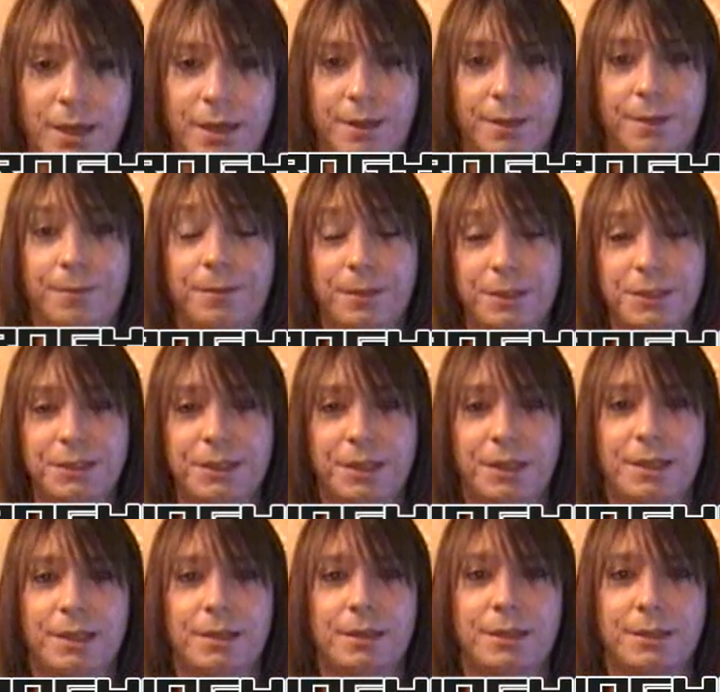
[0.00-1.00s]
The first
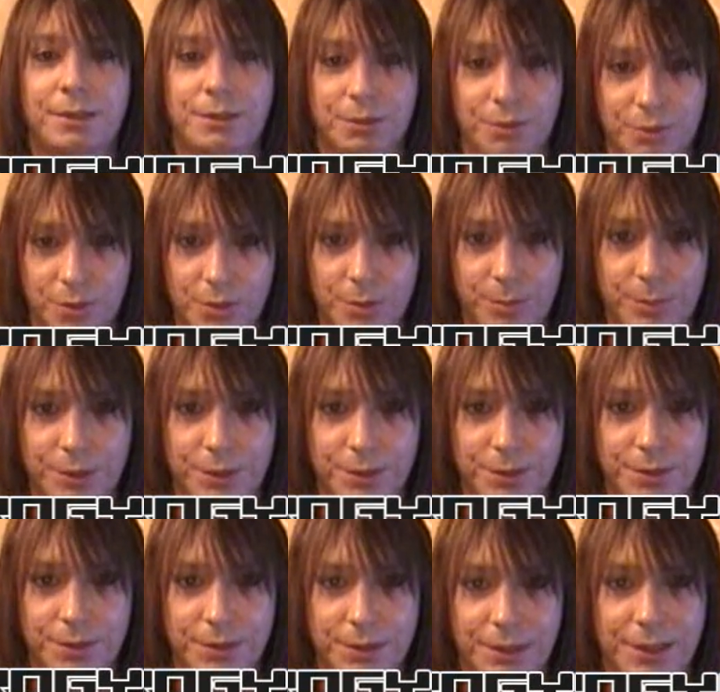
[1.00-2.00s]
thing I'd like to talk about
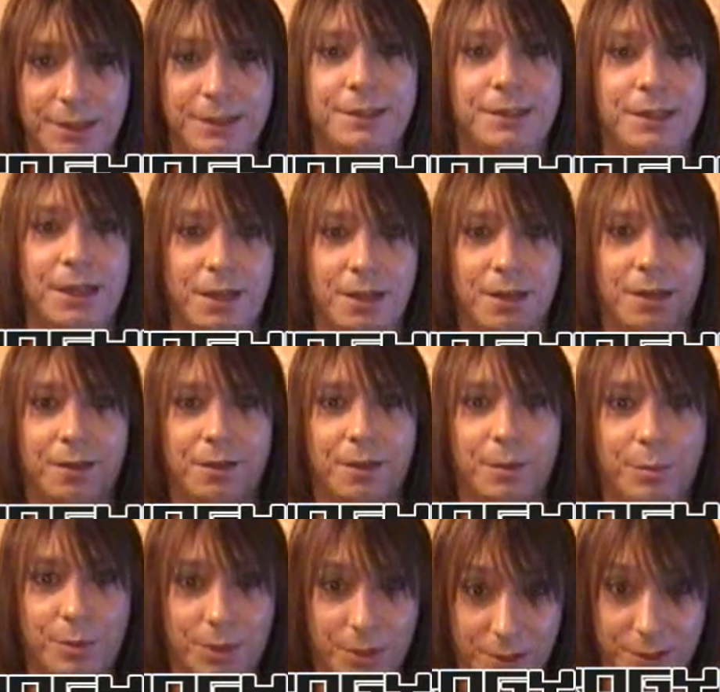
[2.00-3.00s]
is the
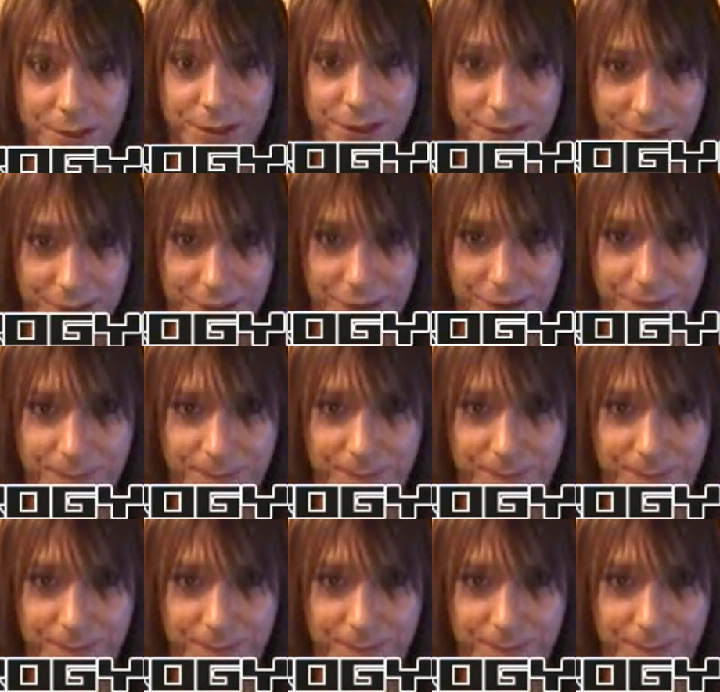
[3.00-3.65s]
pronunciation.